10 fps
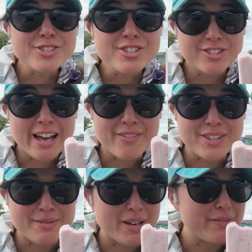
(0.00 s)
are gonna laugh
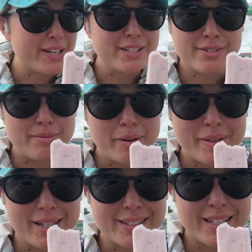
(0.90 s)
at the amount of ice cream I'm
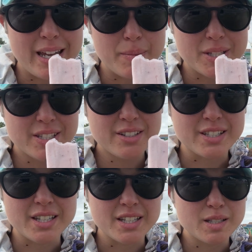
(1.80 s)
eating today, but
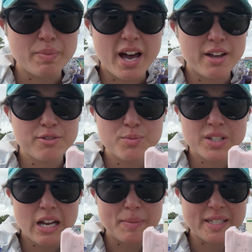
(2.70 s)
seriously, these bathroom
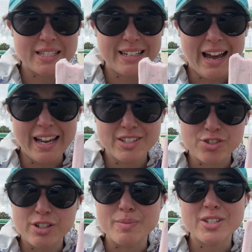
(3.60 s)
stops and
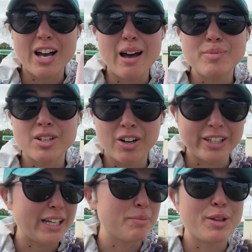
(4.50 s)
ice cream stops are
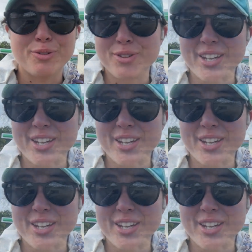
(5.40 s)
getting me through the